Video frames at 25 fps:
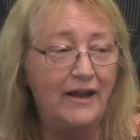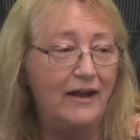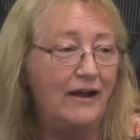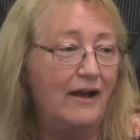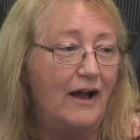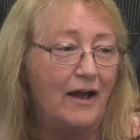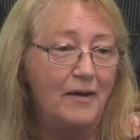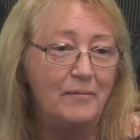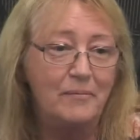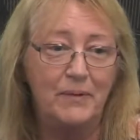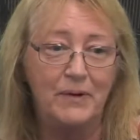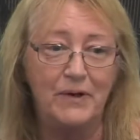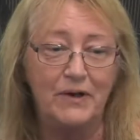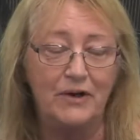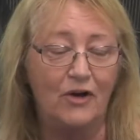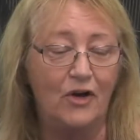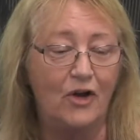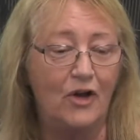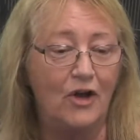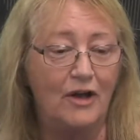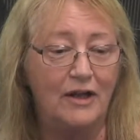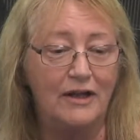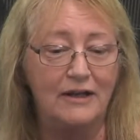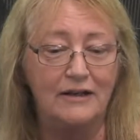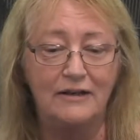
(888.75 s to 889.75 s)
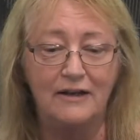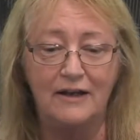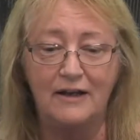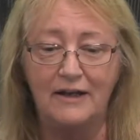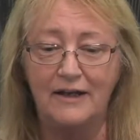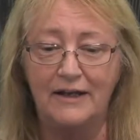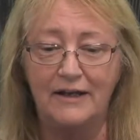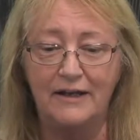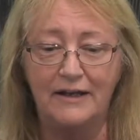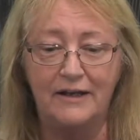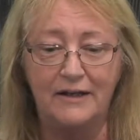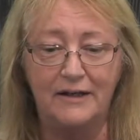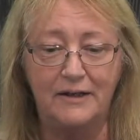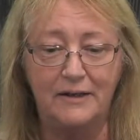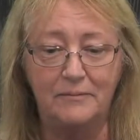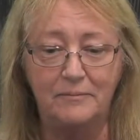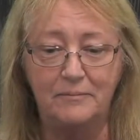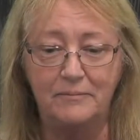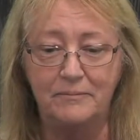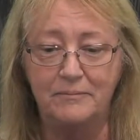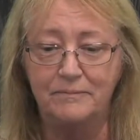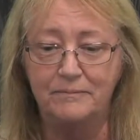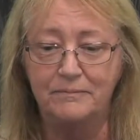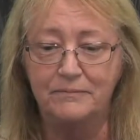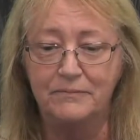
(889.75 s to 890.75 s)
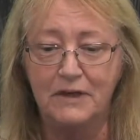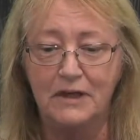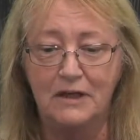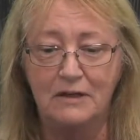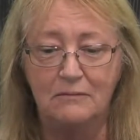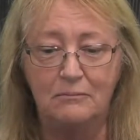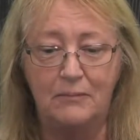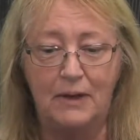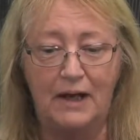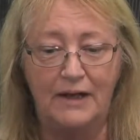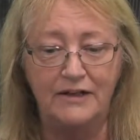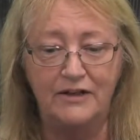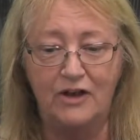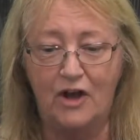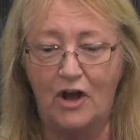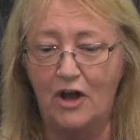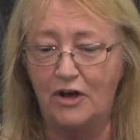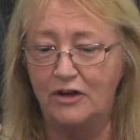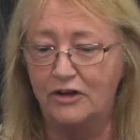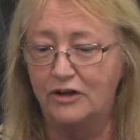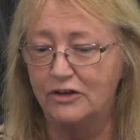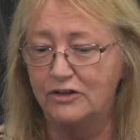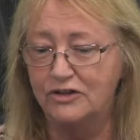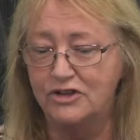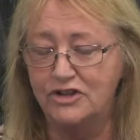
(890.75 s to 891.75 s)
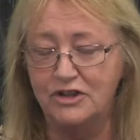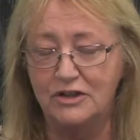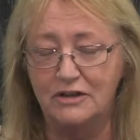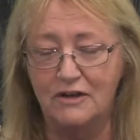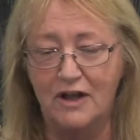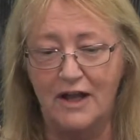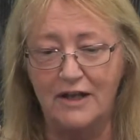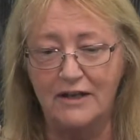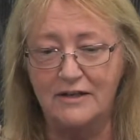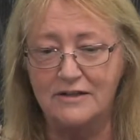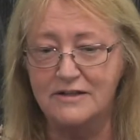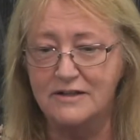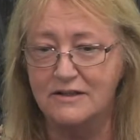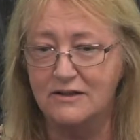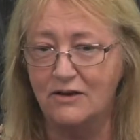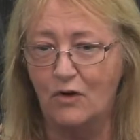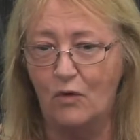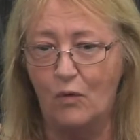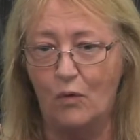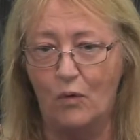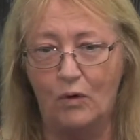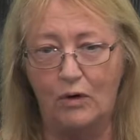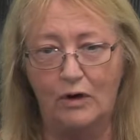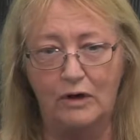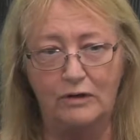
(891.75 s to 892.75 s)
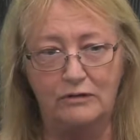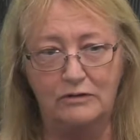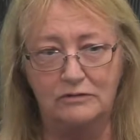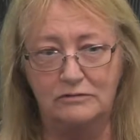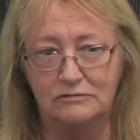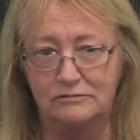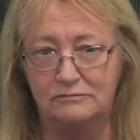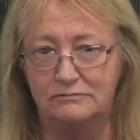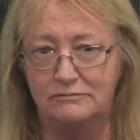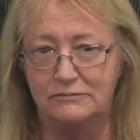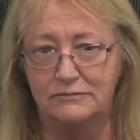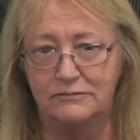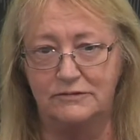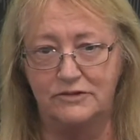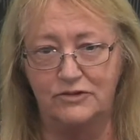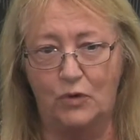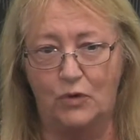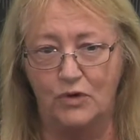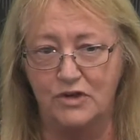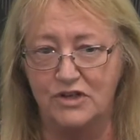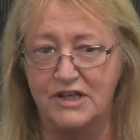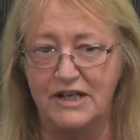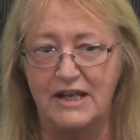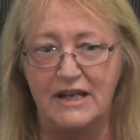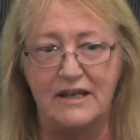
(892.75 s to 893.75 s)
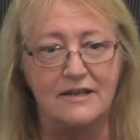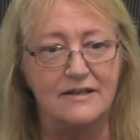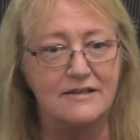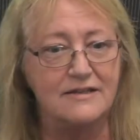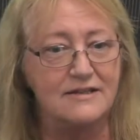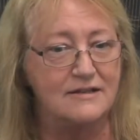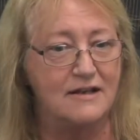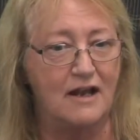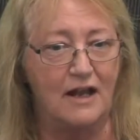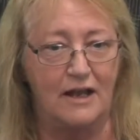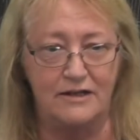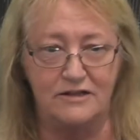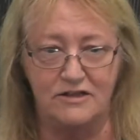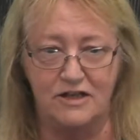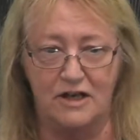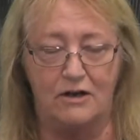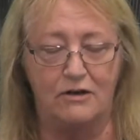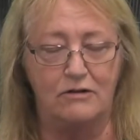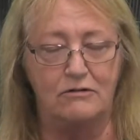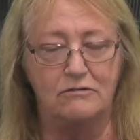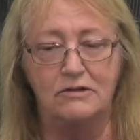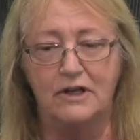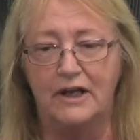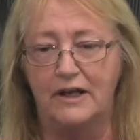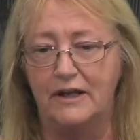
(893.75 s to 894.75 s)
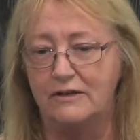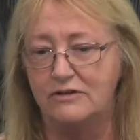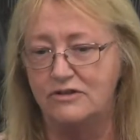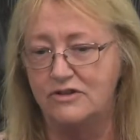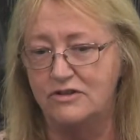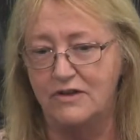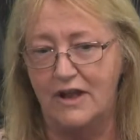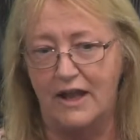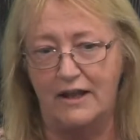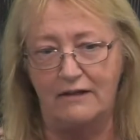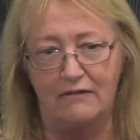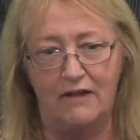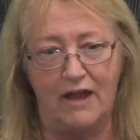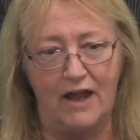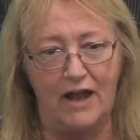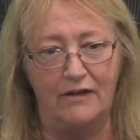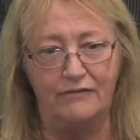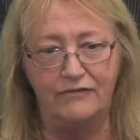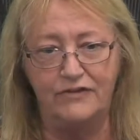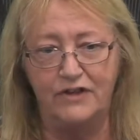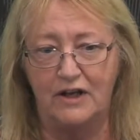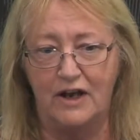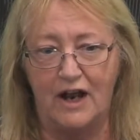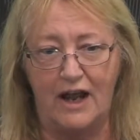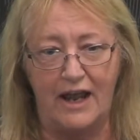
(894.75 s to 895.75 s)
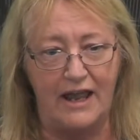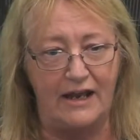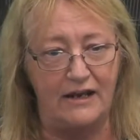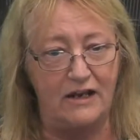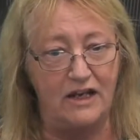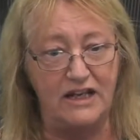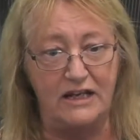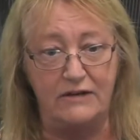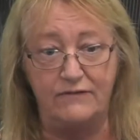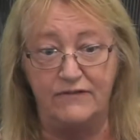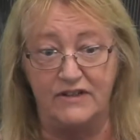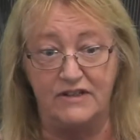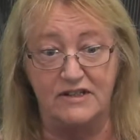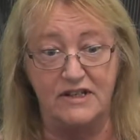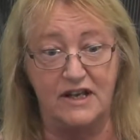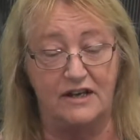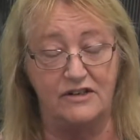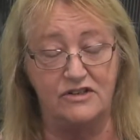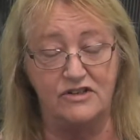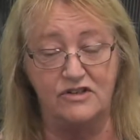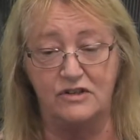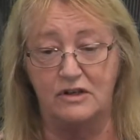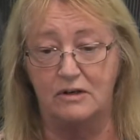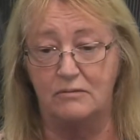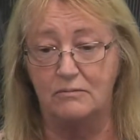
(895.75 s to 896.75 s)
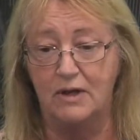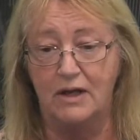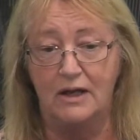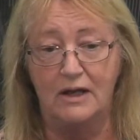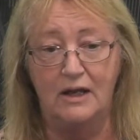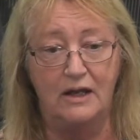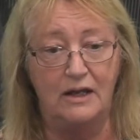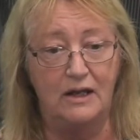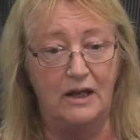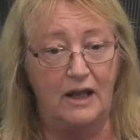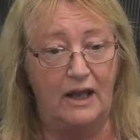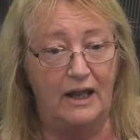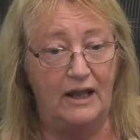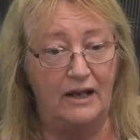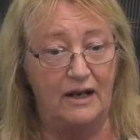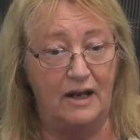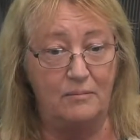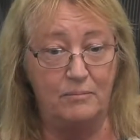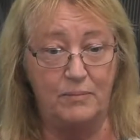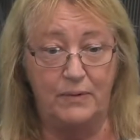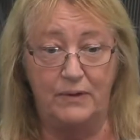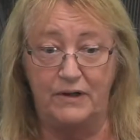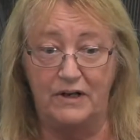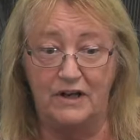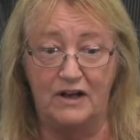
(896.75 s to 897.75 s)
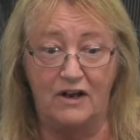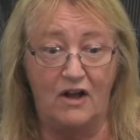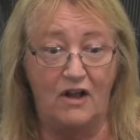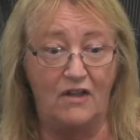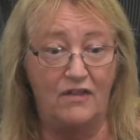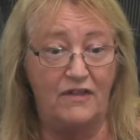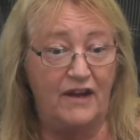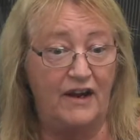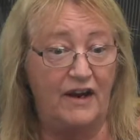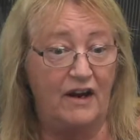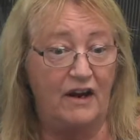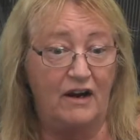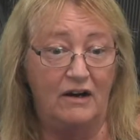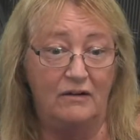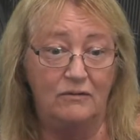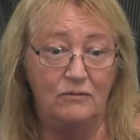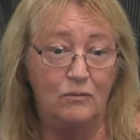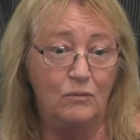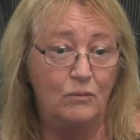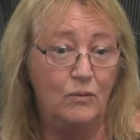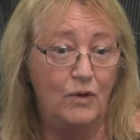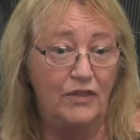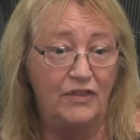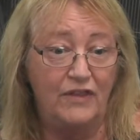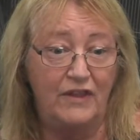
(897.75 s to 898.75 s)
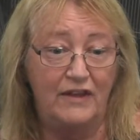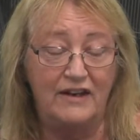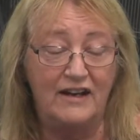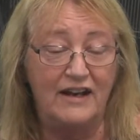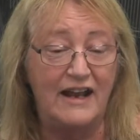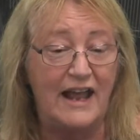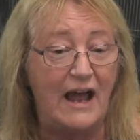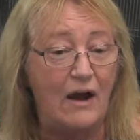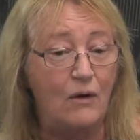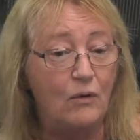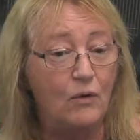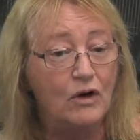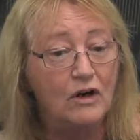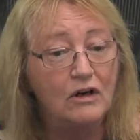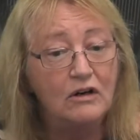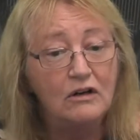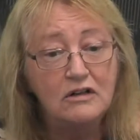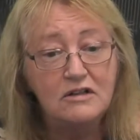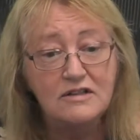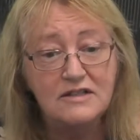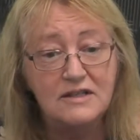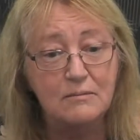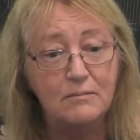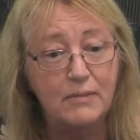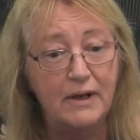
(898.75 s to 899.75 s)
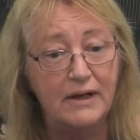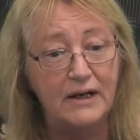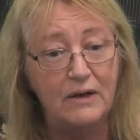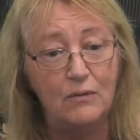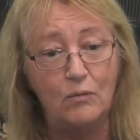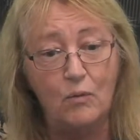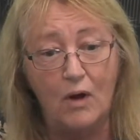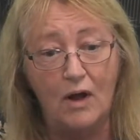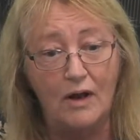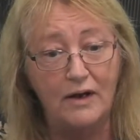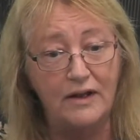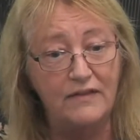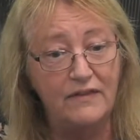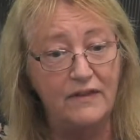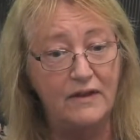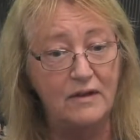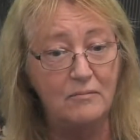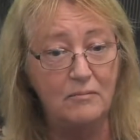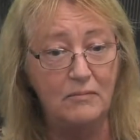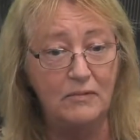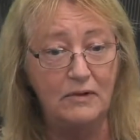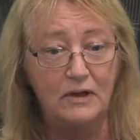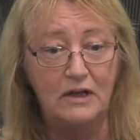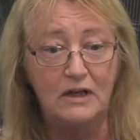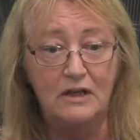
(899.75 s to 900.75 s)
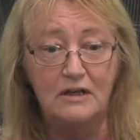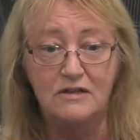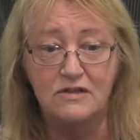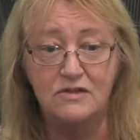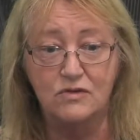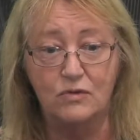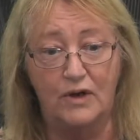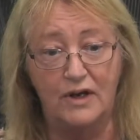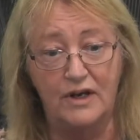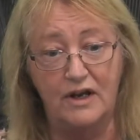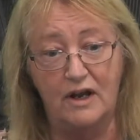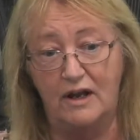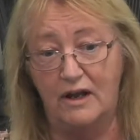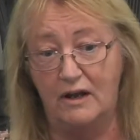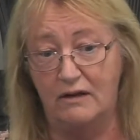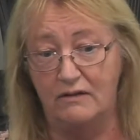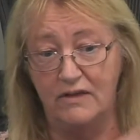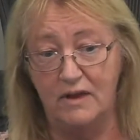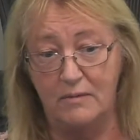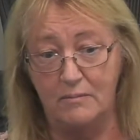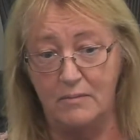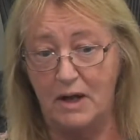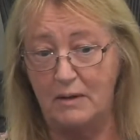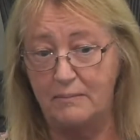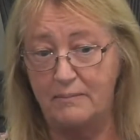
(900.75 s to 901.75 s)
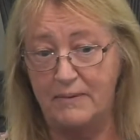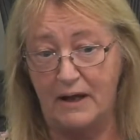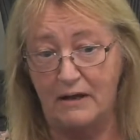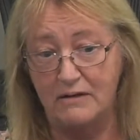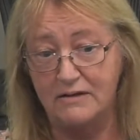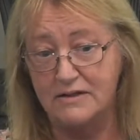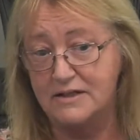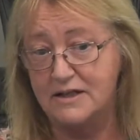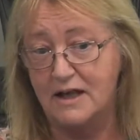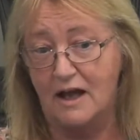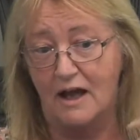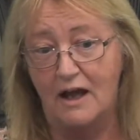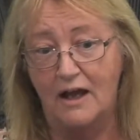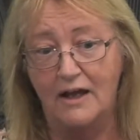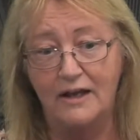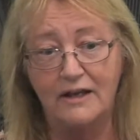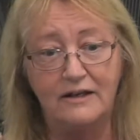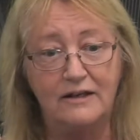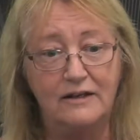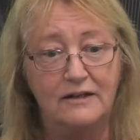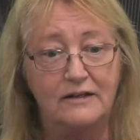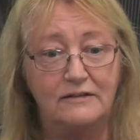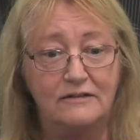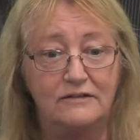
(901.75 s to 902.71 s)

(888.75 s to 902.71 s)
I put on my daughter. She likes corn tortillas, and I don't. And they left, and I hadn't even touched them. And I put it on there, and within an hour, somebody wanted them. So I hung them up outside, and